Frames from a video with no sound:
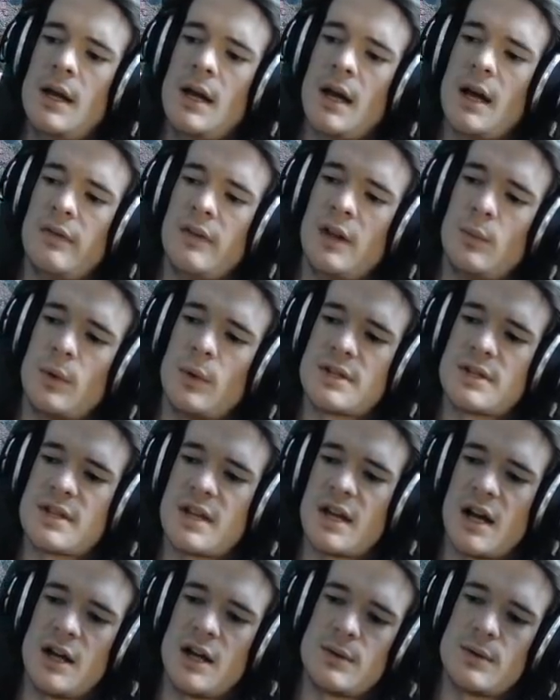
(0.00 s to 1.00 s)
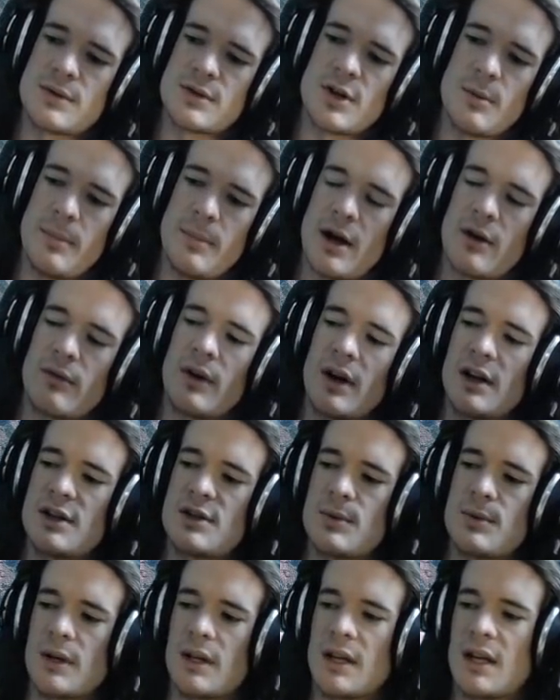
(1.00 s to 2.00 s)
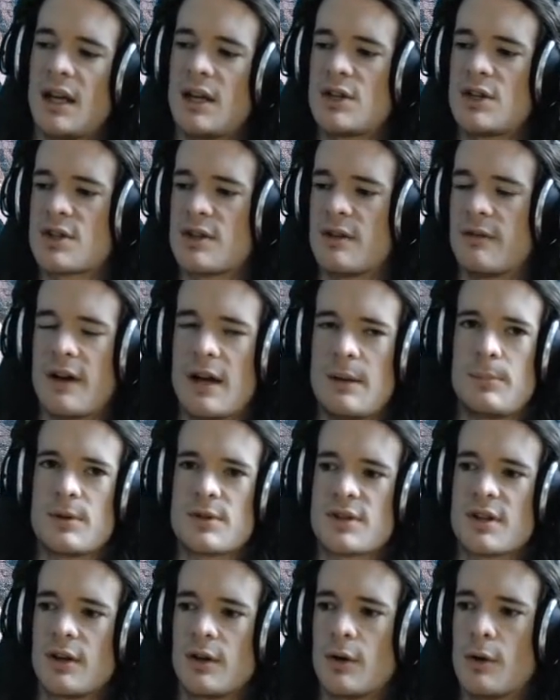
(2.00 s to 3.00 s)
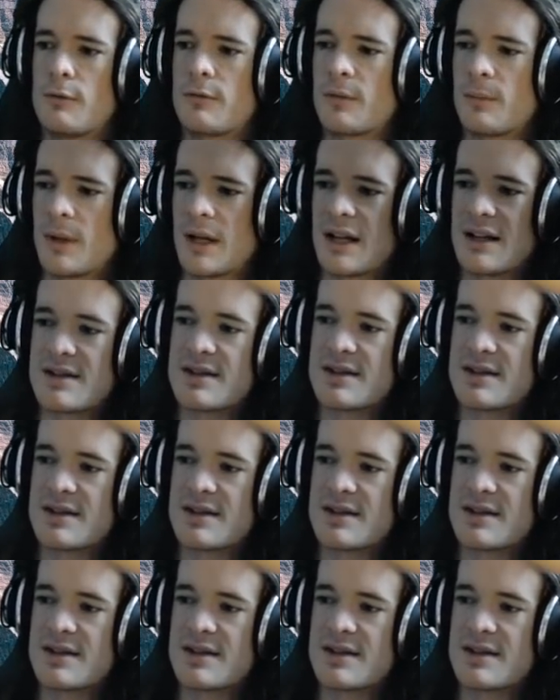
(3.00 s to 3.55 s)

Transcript: And then once the Hydras are about ready to engage, the Vipers can go from like a